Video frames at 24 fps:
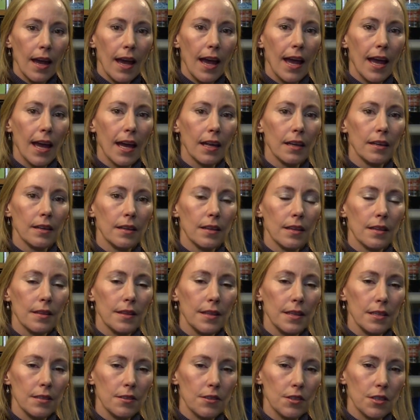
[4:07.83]
And
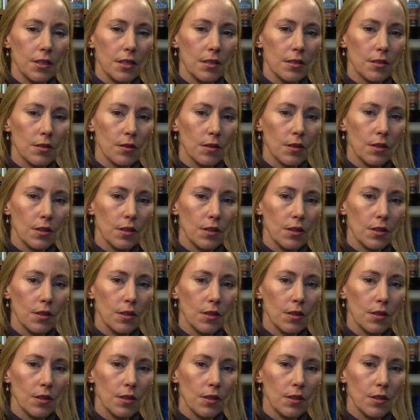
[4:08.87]
these genes are